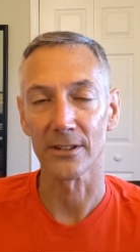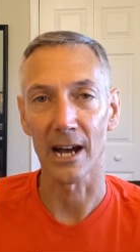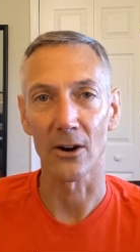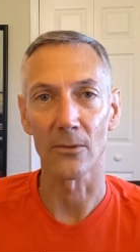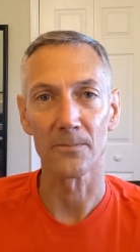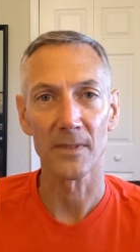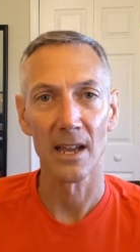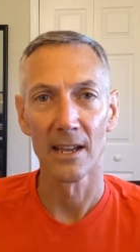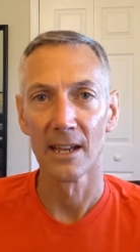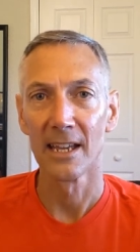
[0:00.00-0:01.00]
Now,
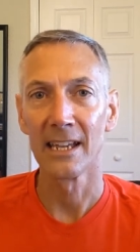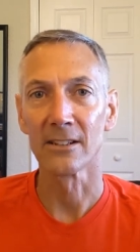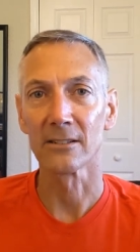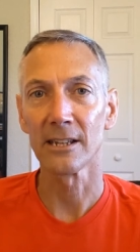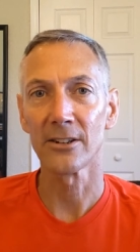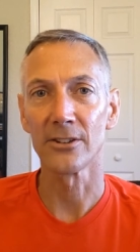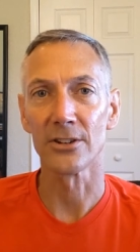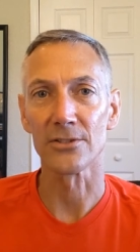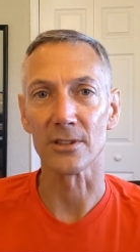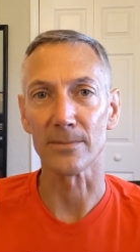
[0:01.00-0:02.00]
in the later
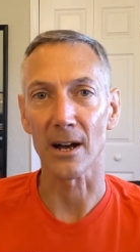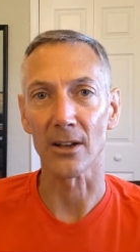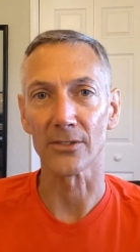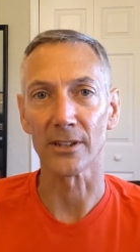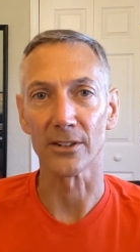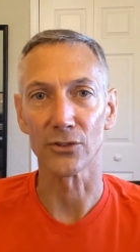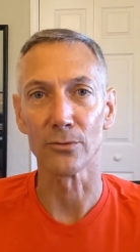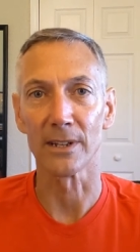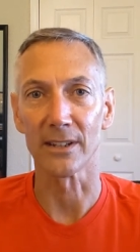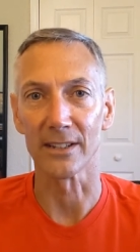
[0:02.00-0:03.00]
years of the policy, and
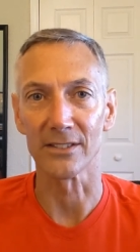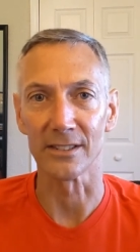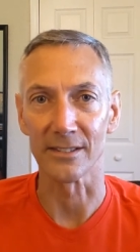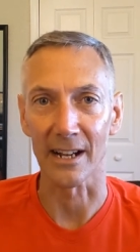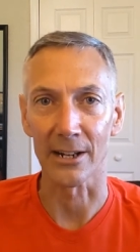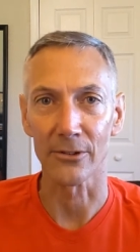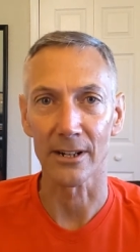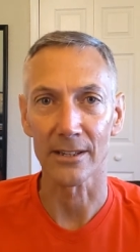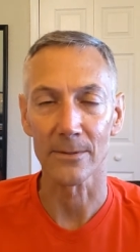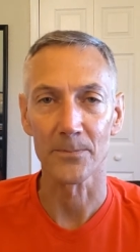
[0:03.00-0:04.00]
assuming it's designed
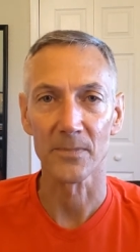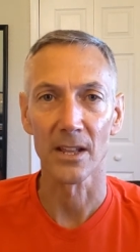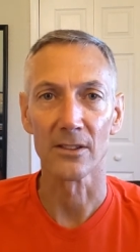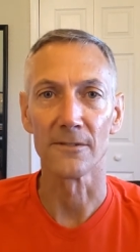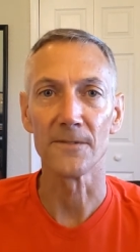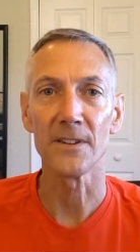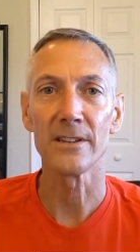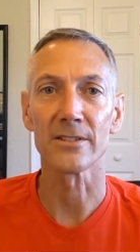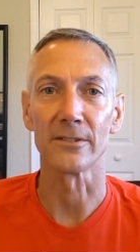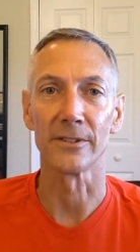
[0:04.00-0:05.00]
right, the
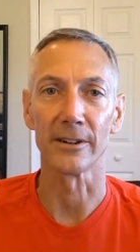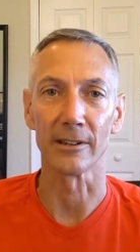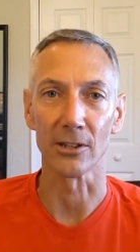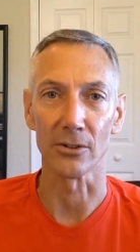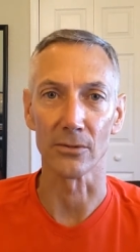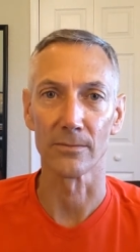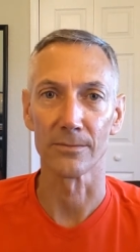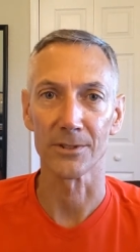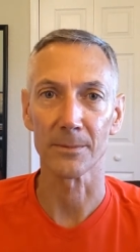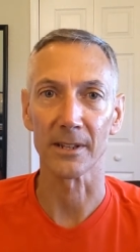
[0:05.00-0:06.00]
fees are very low,
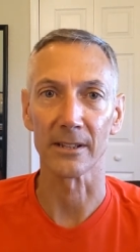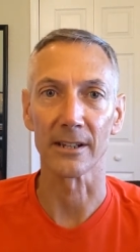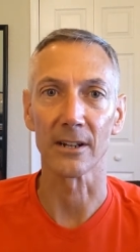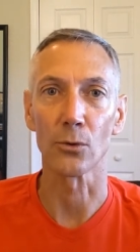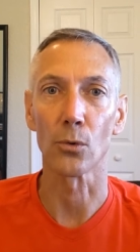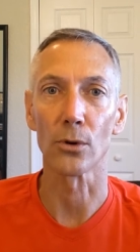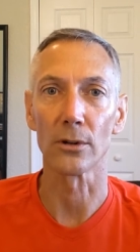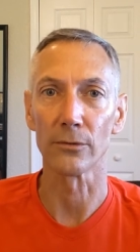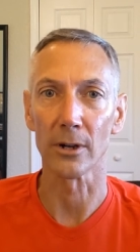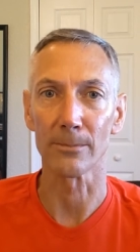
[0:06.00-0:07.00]
something like
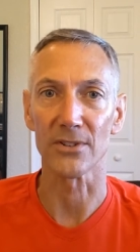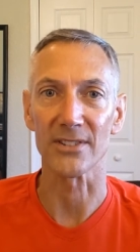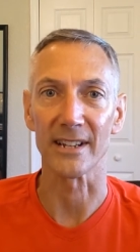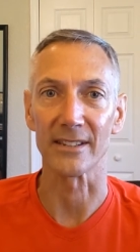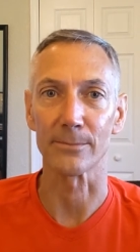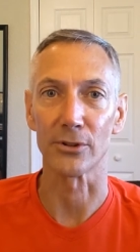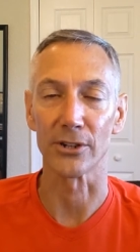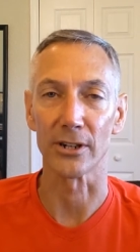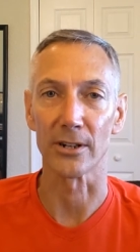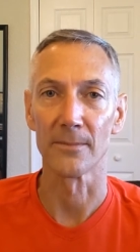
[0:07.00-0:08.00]
0.25% per
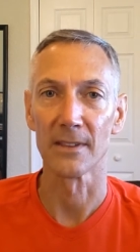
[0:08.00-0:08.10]
year.